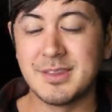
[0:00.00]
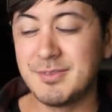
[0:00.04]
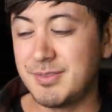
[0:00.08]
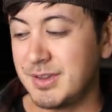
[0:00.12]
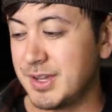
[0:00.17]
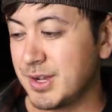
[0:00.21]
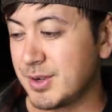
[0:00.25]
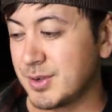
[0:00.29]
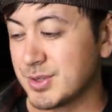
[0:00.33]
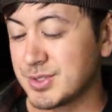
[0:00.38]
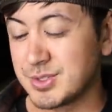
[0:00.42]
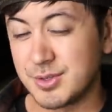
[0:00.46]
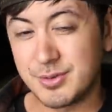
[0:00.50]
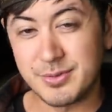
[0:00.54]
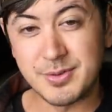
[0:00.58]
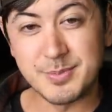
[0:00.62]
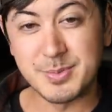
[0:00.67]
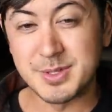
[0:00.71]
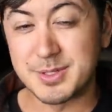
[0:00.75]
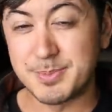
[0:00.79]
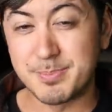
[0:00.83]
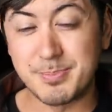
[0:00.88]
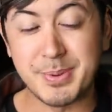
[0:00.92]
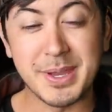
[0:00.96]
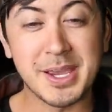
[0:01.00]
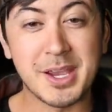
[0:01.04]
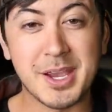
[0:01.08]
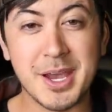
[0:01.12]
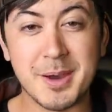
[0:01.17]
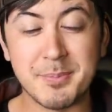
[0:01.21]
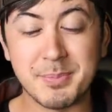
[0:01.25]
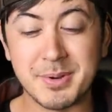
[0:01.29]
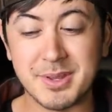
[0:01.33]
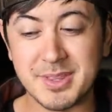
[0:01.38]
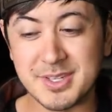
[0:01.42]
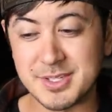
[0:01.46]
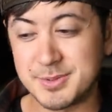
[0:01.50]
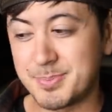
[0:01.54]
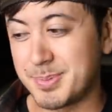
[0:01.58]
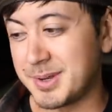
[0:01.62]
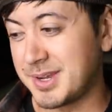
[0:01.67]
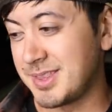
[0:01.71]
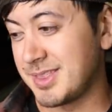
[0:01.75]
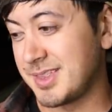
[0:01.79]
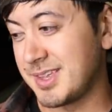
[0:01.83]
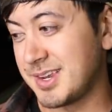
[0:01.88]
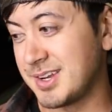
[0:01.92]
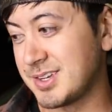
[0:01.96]
and the vehicles are from this big company that's
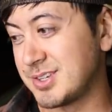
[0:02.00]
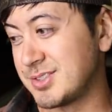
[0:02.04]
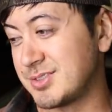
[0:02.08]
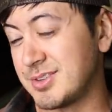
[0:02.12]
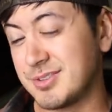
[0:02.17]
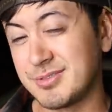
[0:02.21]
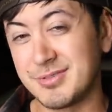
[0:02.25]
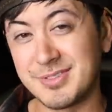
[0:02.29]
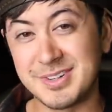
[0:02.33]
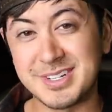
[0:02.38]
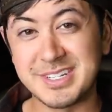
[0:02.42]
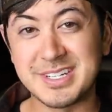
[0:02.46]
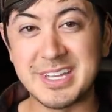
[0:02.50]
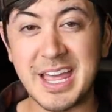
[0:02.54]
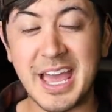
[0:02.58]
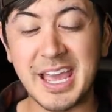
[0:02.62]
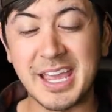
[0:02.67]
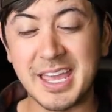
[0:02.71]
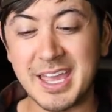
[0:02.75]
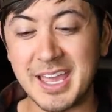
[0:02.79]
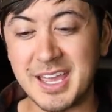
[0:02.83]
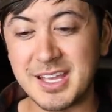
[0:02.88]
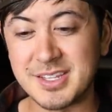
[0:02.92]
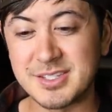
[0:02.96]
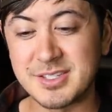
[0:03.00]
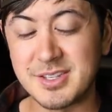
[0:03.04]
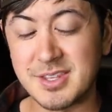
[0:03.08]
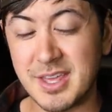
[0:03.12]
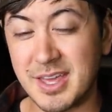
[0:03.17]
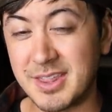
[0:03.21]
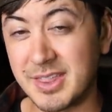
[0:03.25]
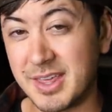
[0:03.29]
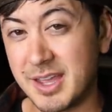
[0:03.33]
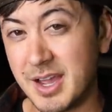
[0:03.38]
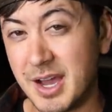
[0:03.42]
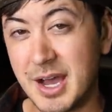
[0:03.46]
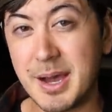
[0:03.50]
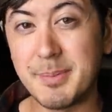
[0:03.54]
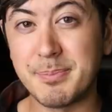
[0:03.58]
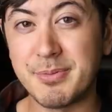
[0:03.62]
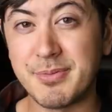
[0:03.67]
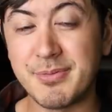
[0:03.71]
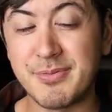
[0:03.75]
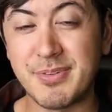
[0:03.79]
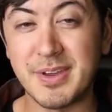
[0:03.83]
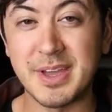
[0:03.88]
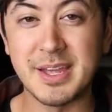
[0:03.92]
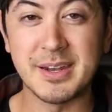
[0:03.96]
been in the industry for decades, and they
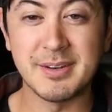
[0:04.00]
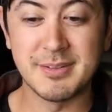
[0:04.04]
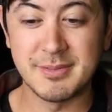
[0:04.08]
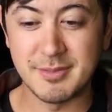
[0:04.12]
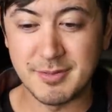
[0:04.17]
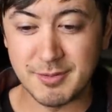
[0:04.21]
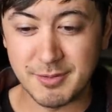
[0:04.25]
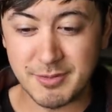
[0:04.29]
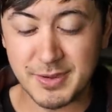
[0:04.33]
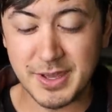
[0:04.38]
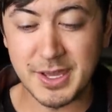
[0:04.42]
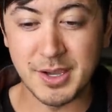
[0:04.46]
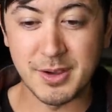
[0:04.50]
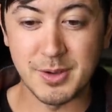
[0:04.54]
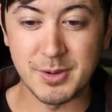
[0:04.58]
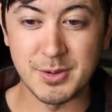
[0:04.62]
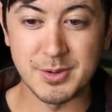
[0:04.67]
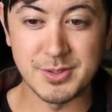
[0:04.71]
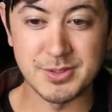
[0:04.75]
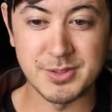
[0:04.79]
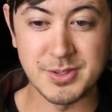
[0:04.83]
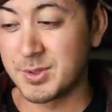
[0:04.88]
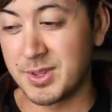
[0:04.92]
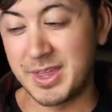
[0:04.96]
upfit vehicles.